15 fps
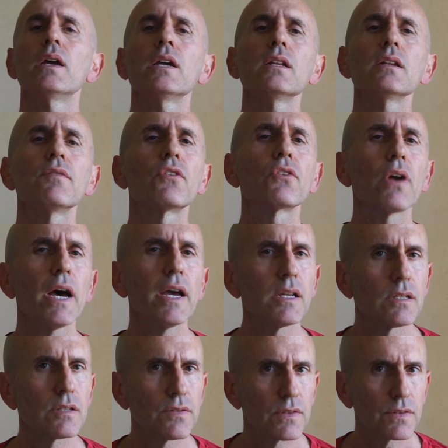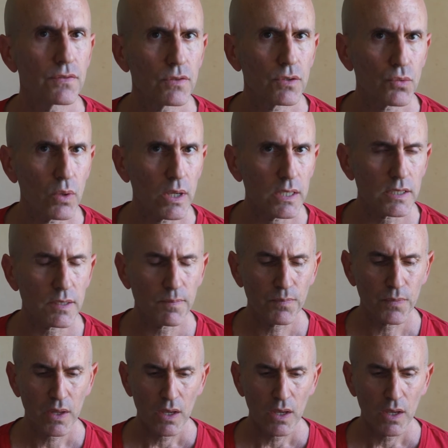in a variety of different ways.